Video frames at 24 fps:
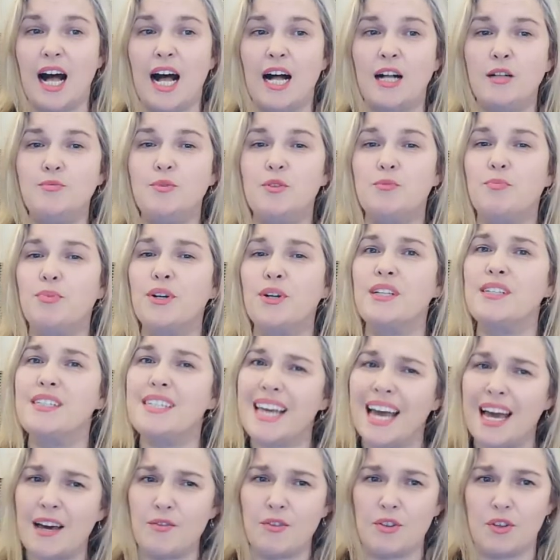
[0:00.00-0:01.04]
helped bring
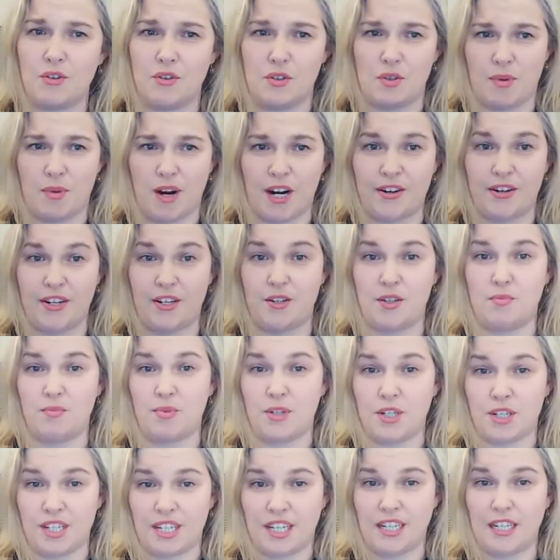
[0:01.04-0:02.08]
down those barriers,
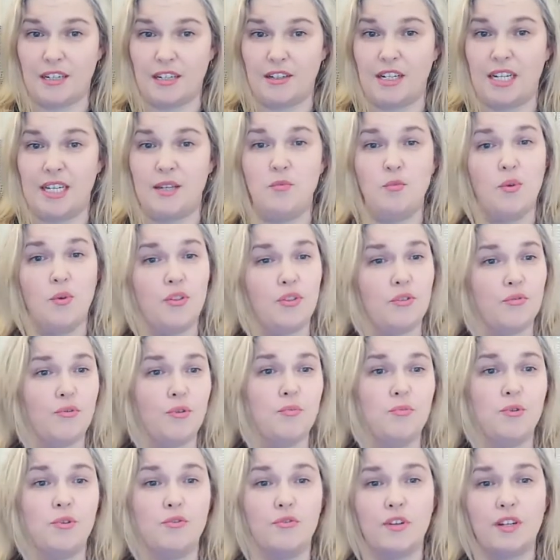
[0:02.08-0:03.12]
particularly with the
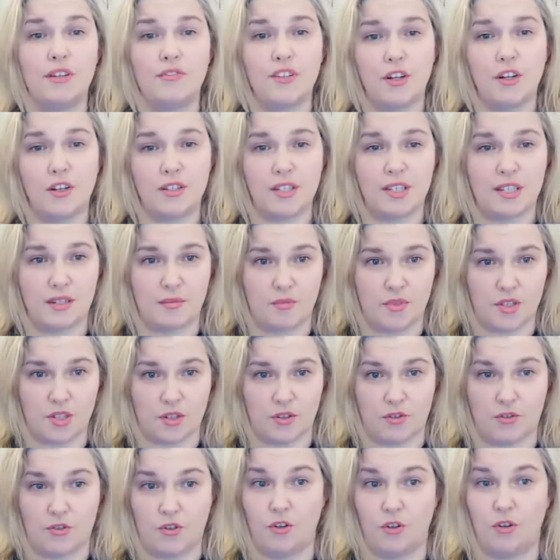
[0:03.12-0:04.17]
removal of customs
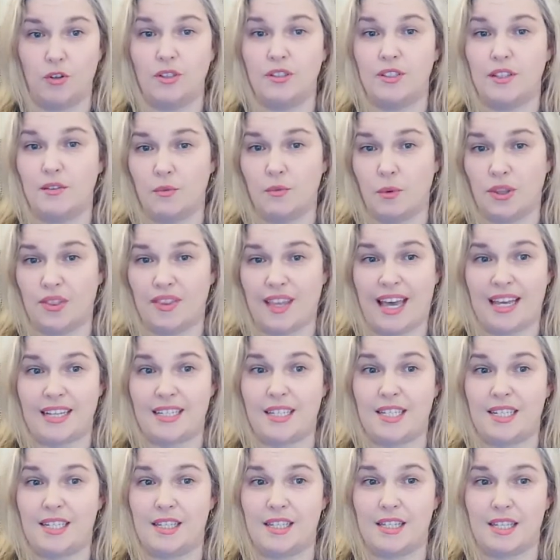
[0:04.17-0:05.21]
control, with
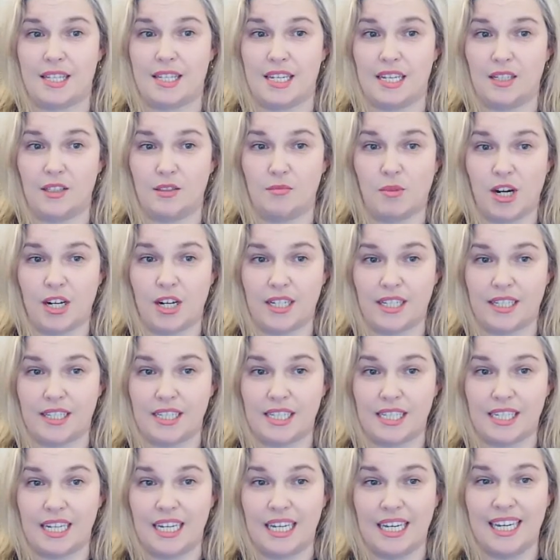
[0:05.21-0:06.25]
thanks to the single
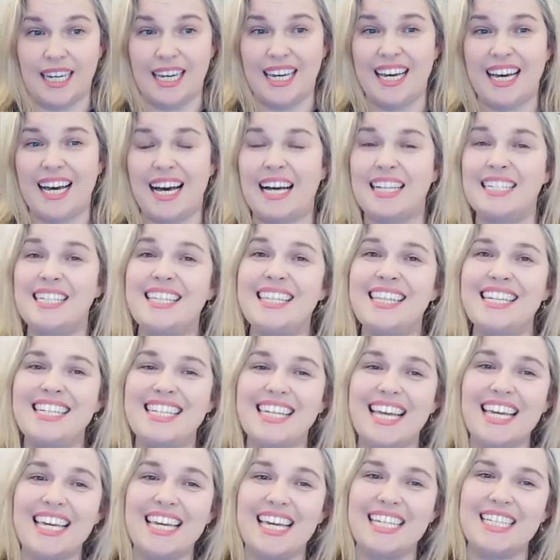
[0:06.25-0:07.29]
market. And in the
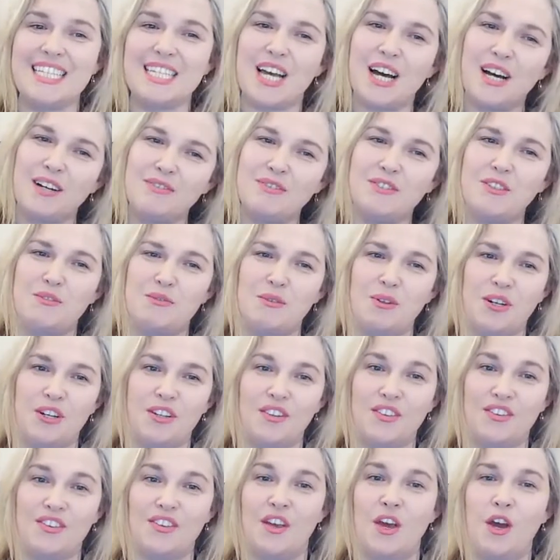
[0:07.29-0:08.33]
decades
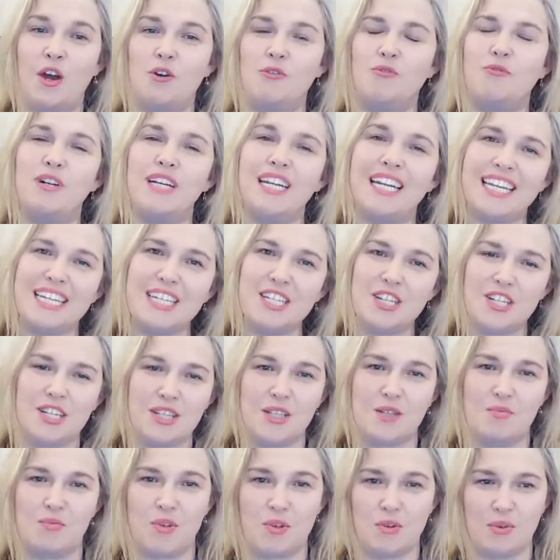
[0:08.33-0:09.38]
afterwards,
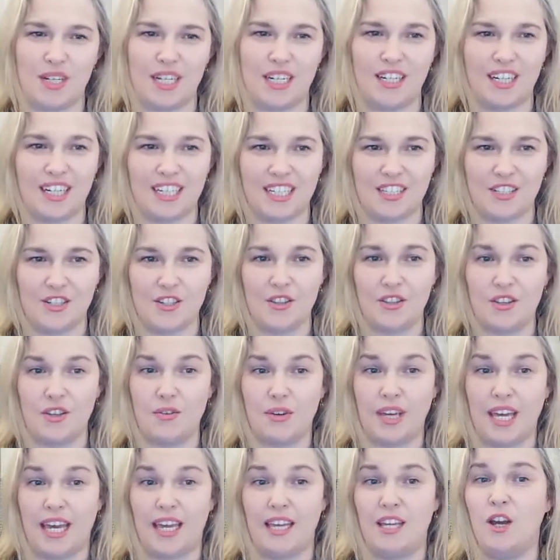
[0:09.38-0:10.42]
relations between Ireland and the
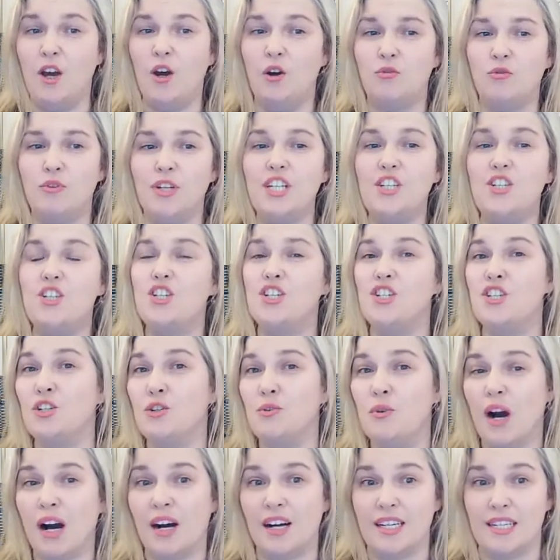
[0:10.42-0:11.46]
UK reached
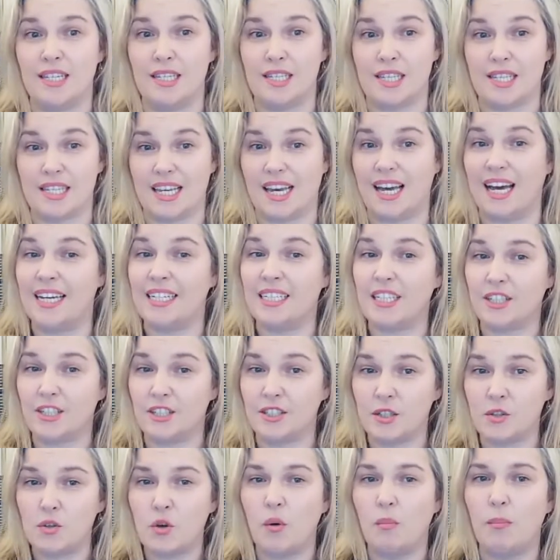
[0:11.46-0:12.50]
new highs,
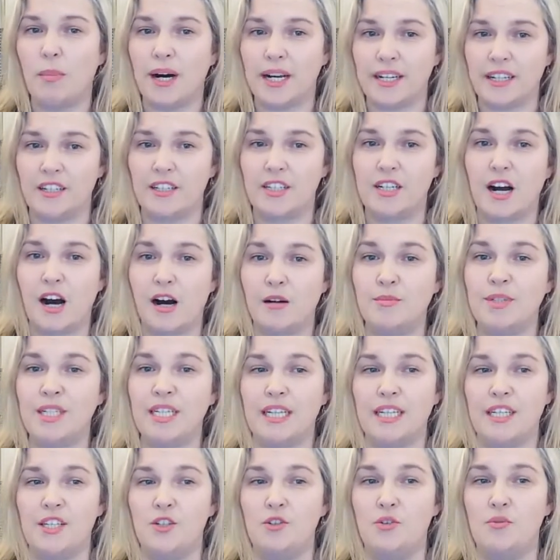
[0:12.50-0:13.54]
anchored by our
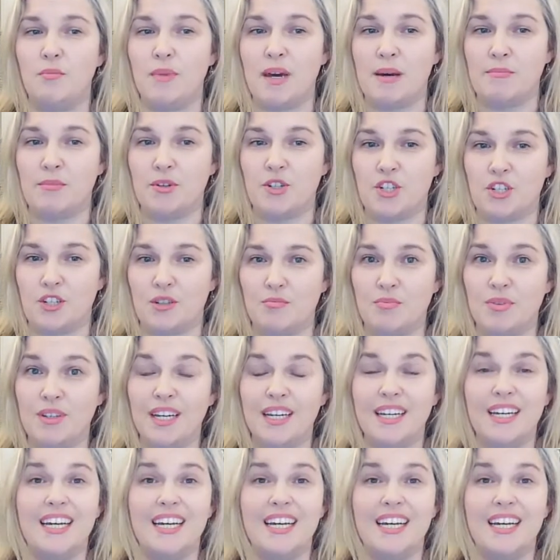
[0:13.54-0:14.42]
common EU membership.